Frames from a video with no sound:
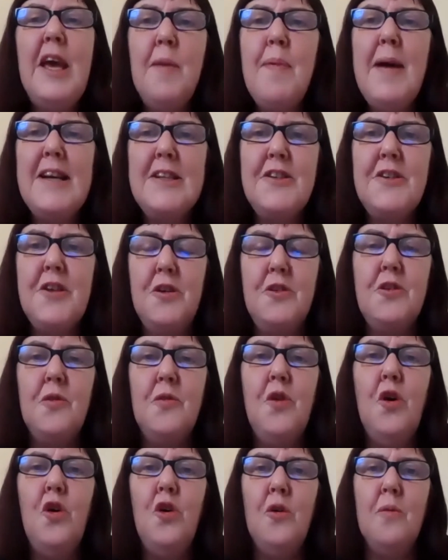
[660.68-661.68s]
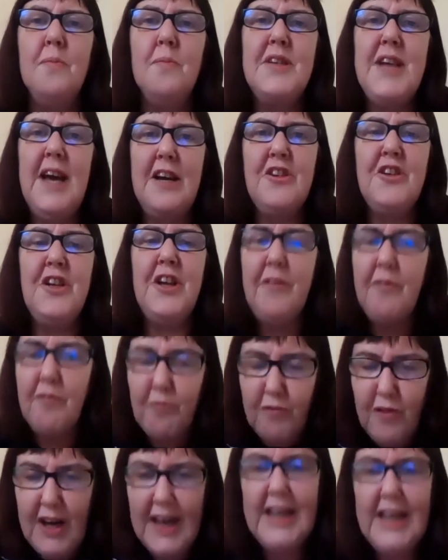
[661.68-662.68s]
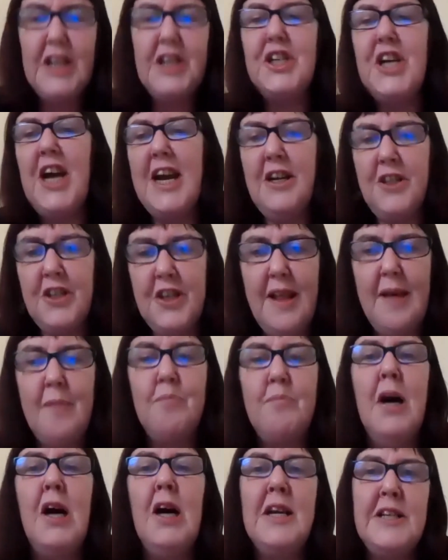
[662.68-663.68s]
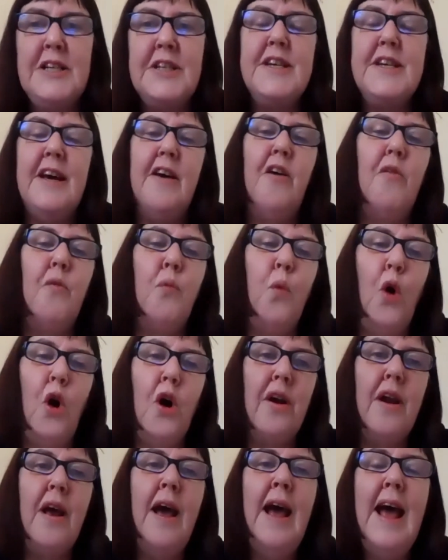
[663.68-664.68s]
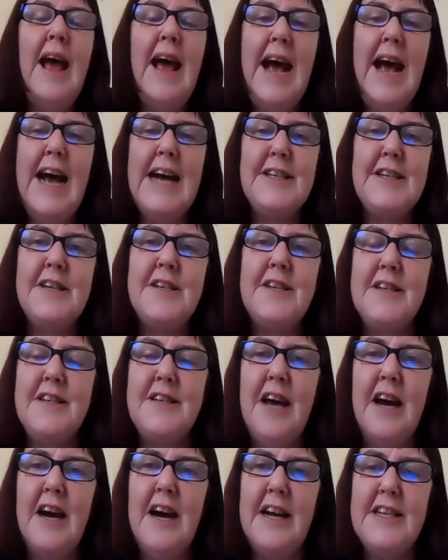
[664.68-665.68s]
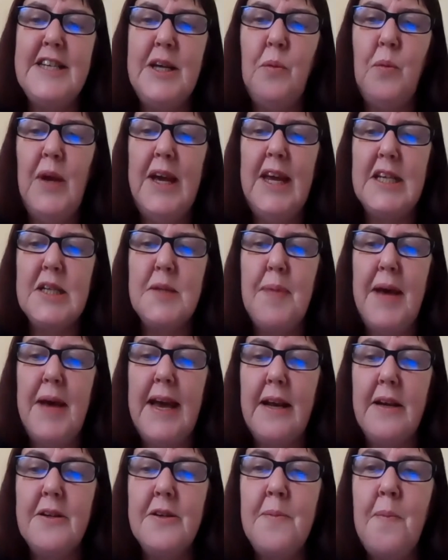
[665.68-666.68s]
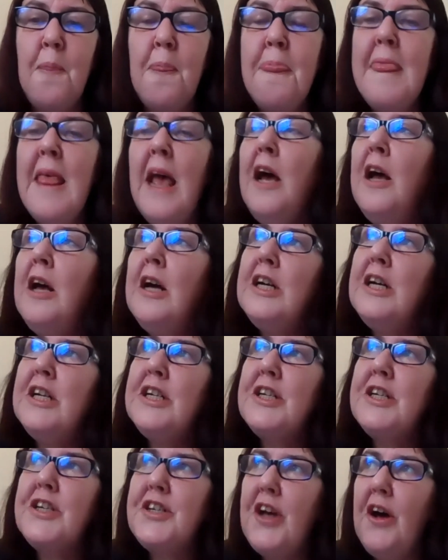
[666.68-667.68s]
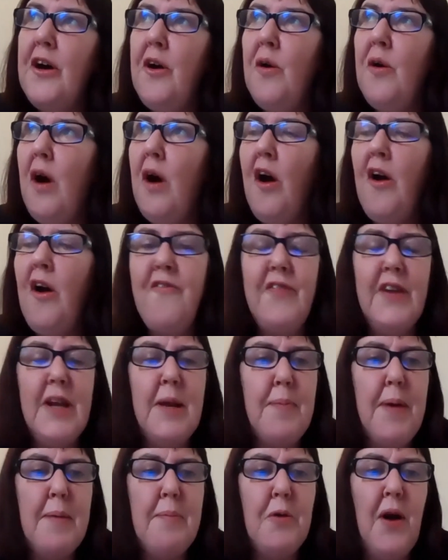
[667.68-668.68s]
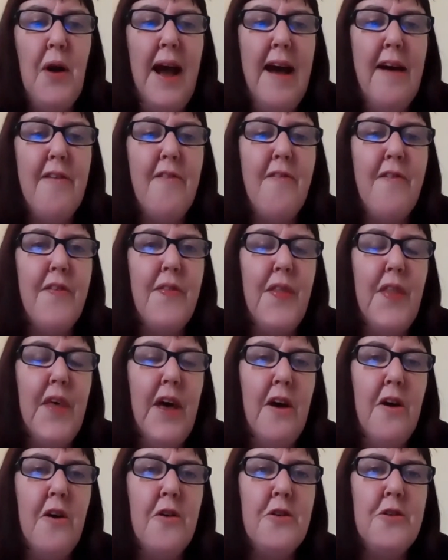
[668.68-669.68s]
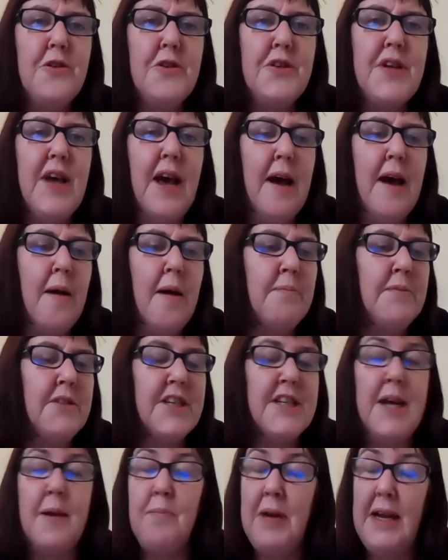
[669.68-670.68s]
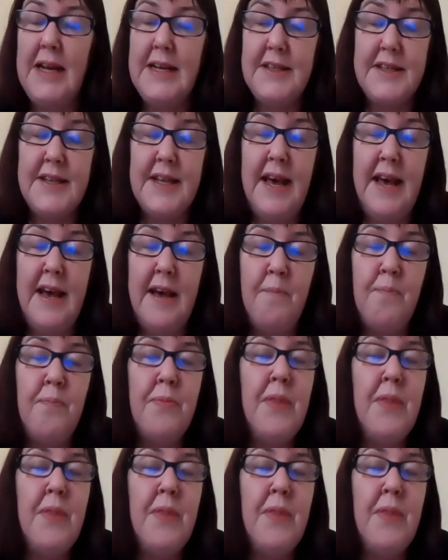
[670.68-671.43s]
about social norms, actually really changing that mindset of what as a society we expect. So hopefully people have those templates there